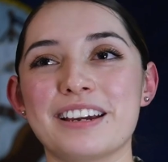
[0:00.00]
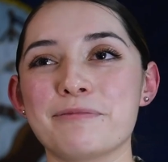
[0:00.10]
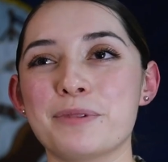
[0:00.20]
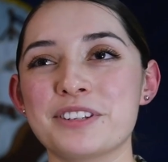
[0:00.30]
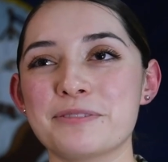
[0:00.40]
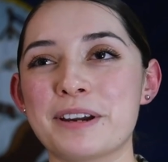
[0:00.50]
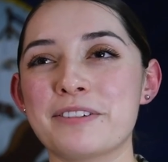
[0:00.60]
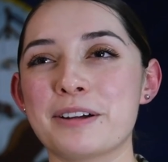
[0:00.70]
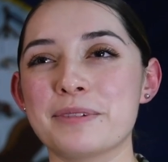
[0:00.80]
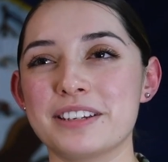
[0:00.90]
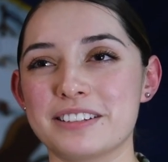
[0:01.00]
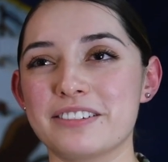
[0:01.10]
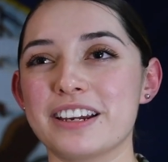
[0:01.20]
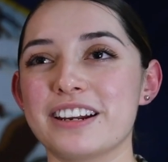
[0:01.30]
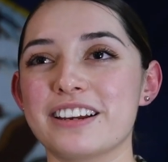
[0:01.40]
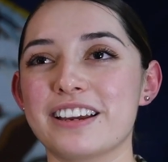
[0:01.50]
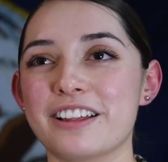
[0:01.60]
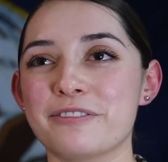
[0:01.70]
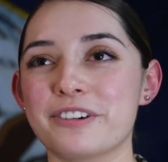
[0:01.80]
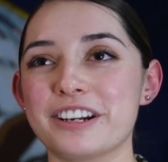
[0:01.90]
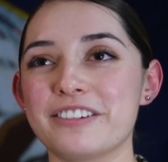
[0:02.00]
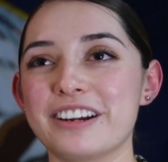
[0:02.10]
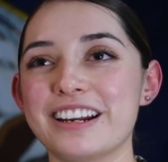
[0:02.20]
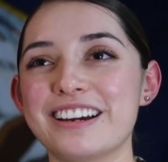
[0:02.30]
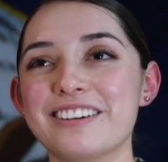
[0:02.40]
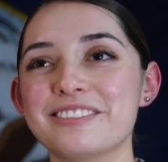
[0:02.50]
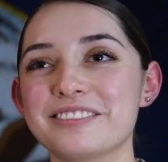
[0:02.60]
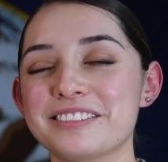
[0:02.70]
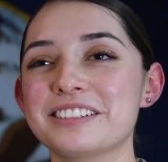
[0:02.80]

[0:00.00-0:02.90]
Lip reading: most of my family is located in California right now.